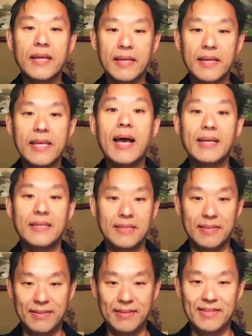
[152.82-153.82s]

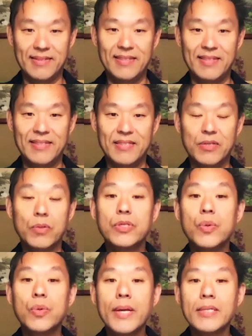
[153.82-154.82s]
Yes. So sure.
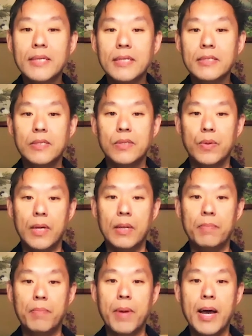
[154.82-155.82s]
2 weeks into
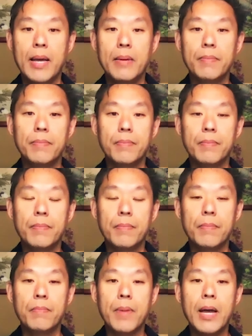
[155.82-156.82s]
it, my
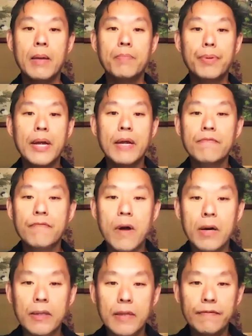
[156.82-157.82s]
brain
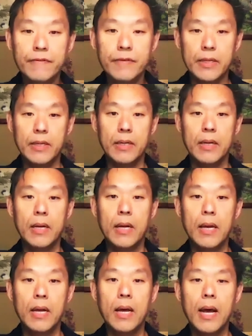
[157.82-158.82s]
fog lifted.
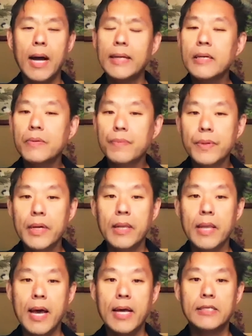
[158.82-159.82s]
I didn't
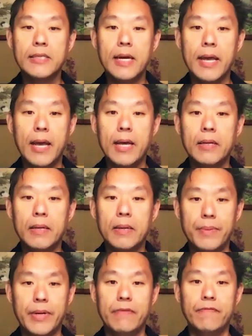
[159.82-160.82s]
realize I had
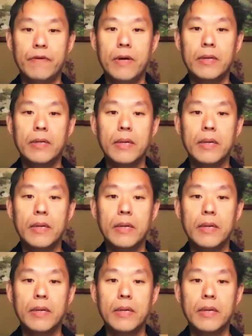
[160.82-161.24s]
brain fog.